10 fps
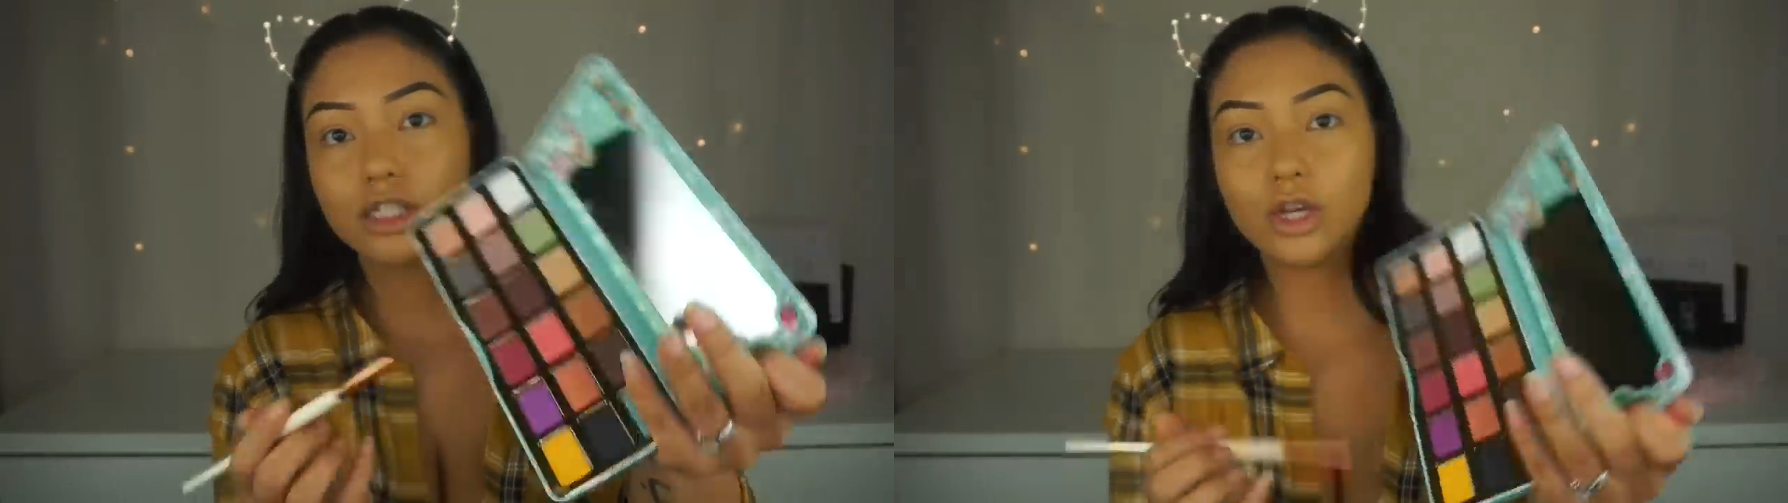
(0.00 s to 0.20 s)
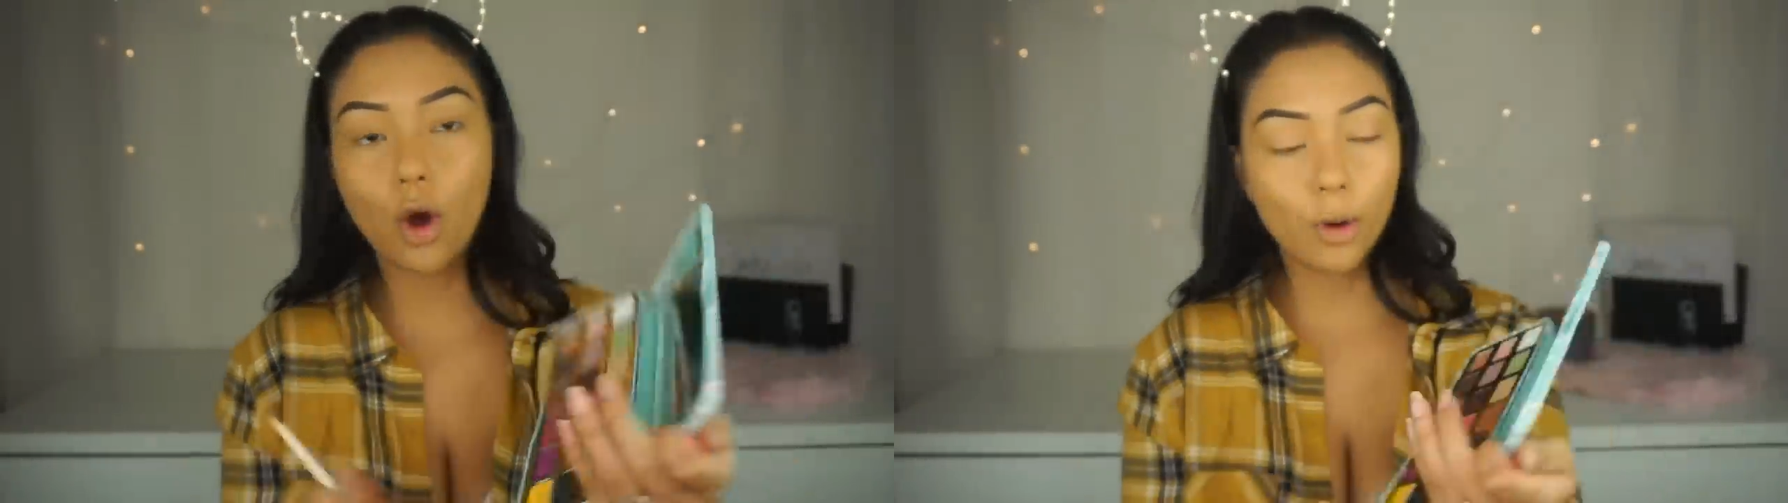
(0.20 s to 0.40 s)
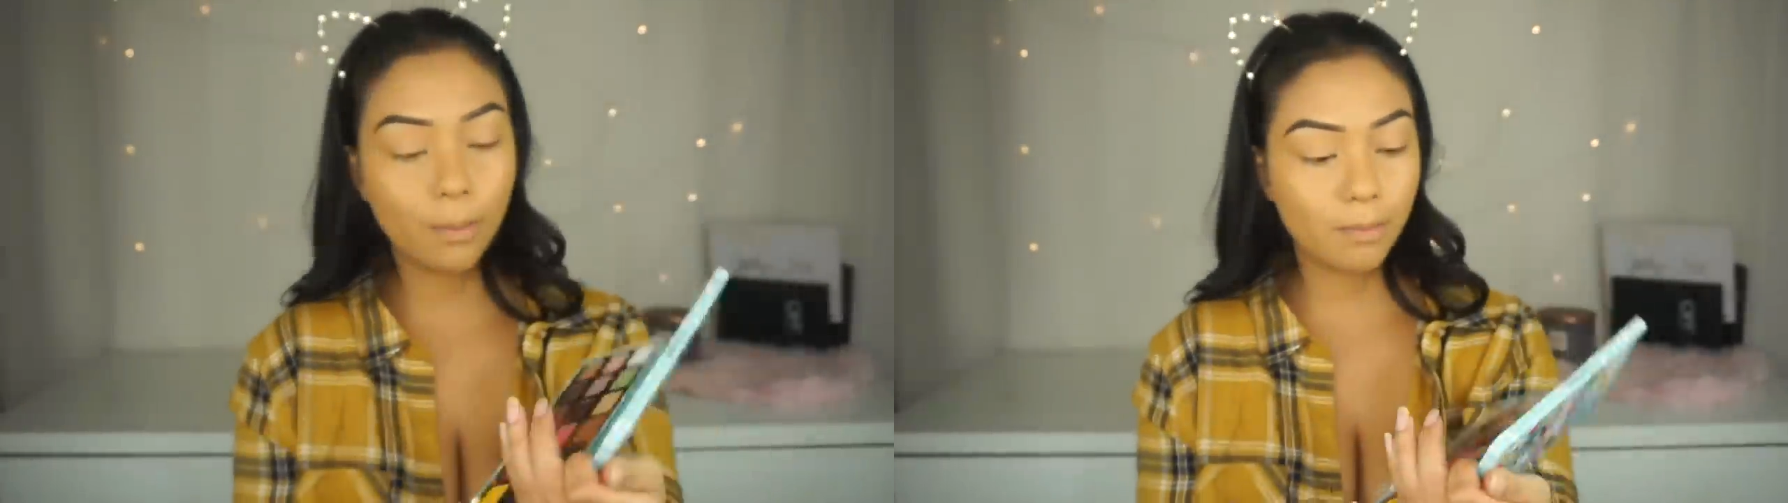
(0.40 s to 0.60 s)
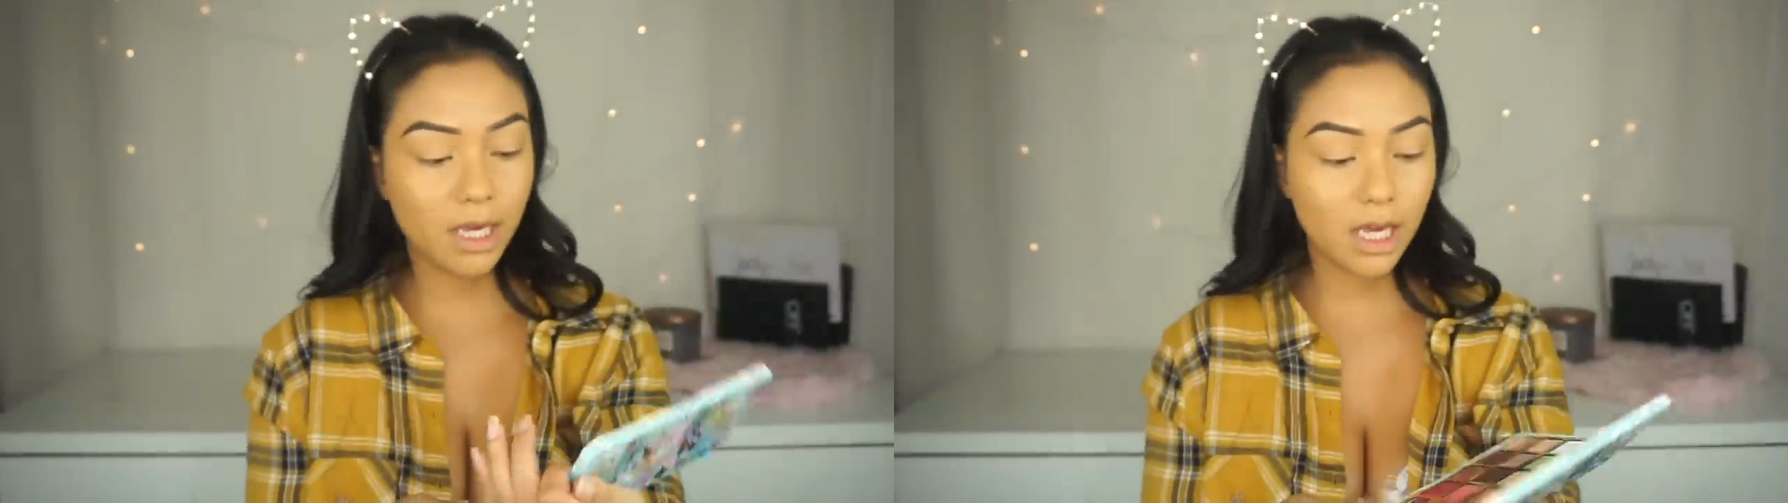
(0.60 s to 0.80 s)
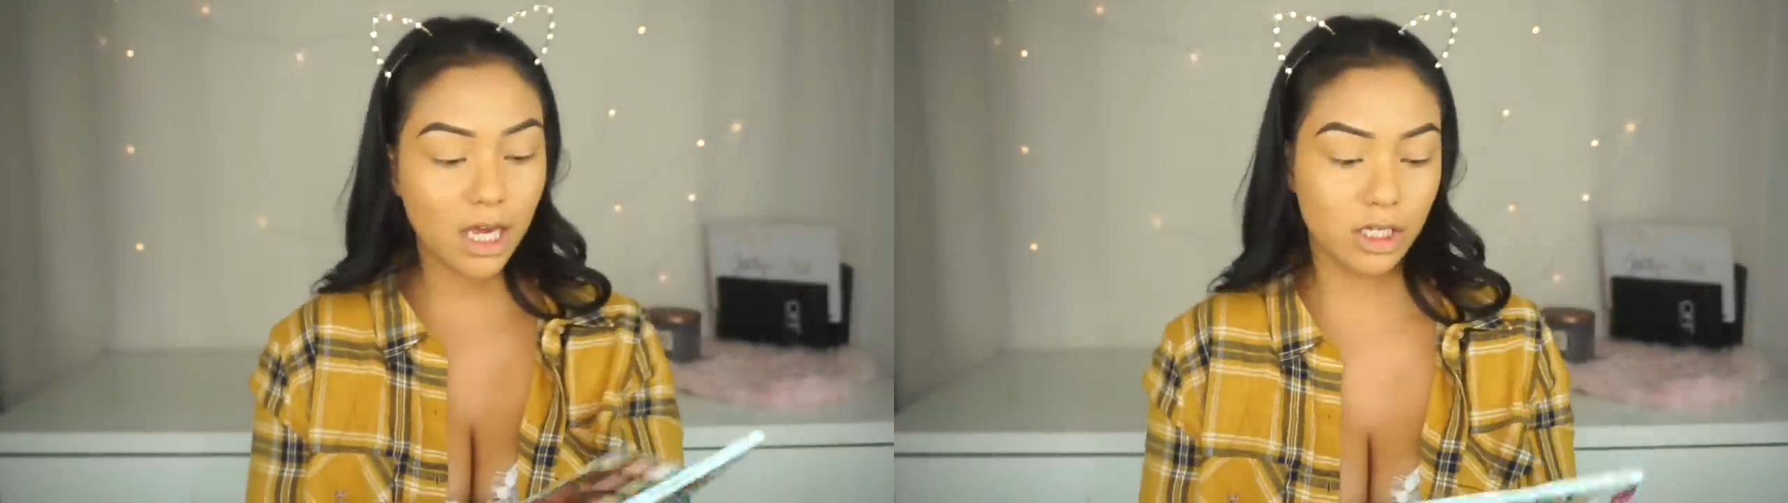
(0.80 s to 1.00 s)

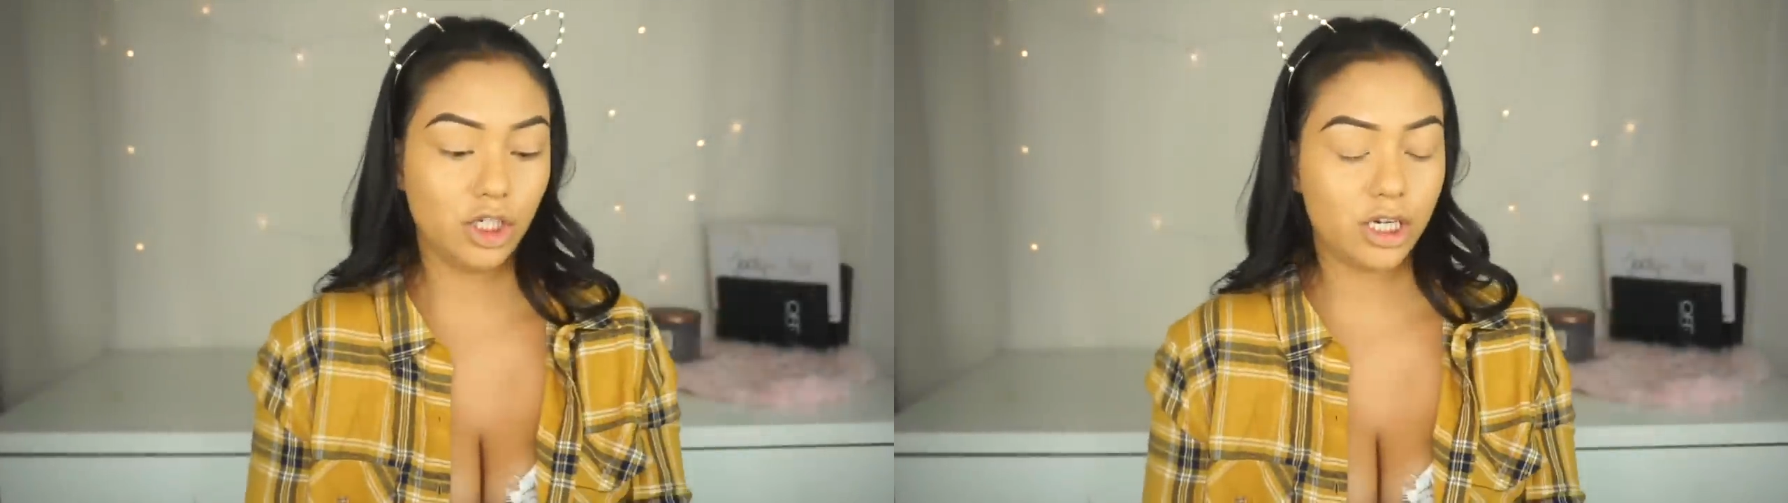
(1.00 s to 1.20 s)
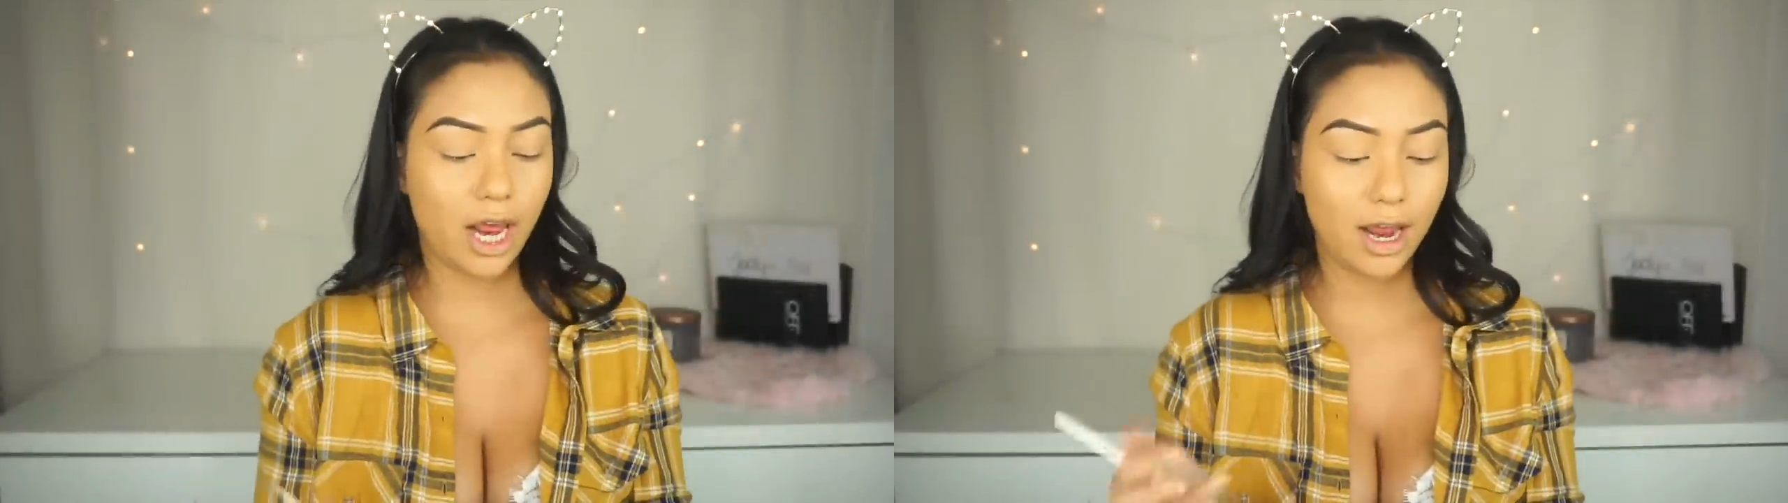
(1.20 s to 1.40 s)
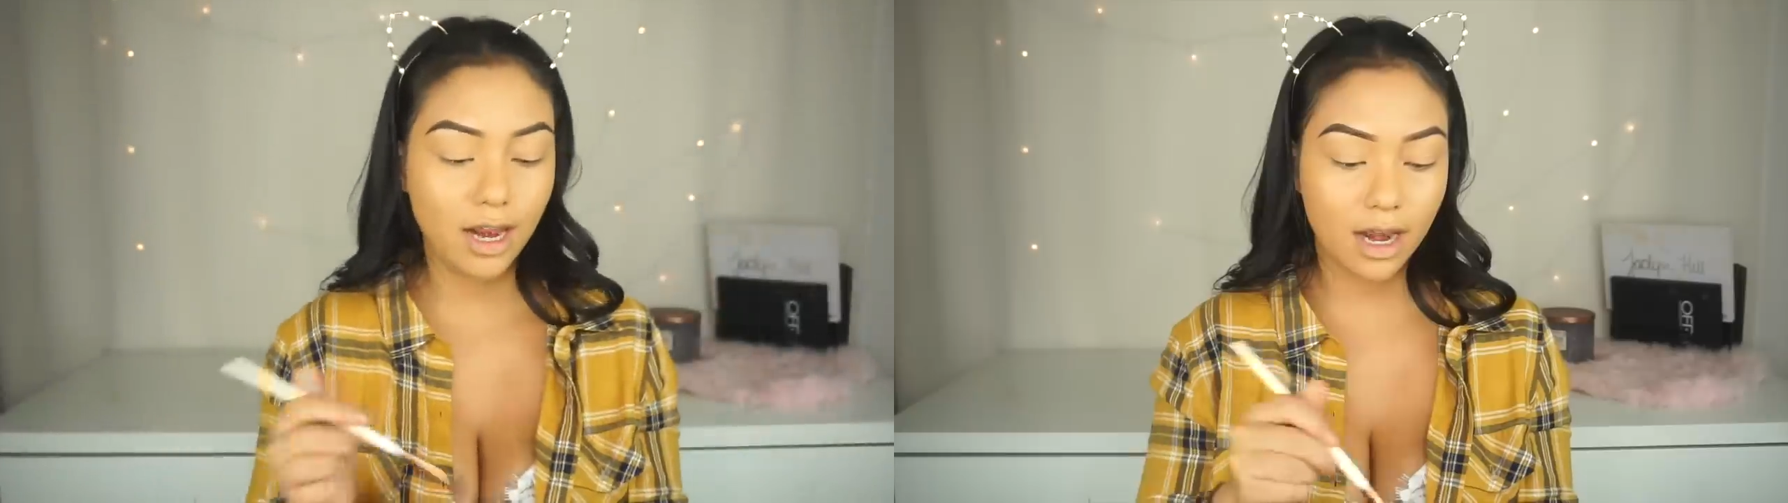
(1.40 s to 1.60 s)
taupey shade